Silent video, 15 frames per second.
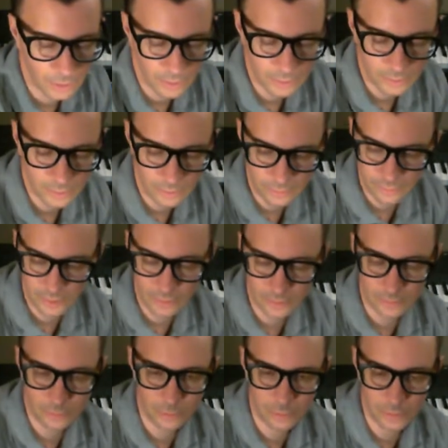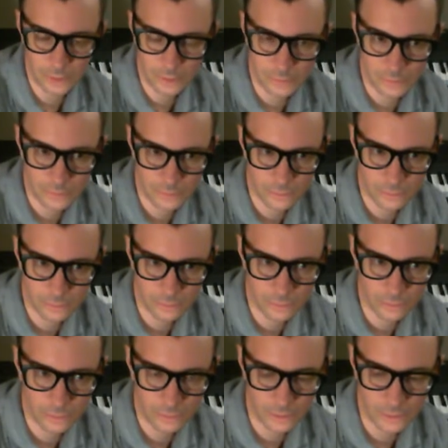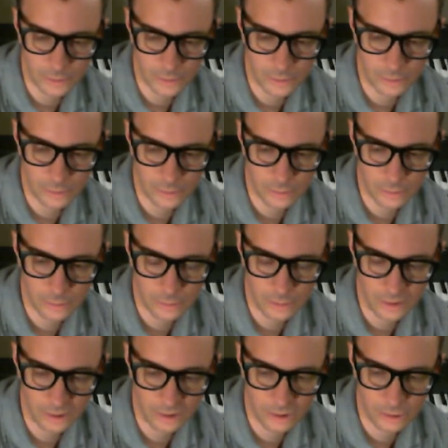Because it takes a few minutes for it to like think,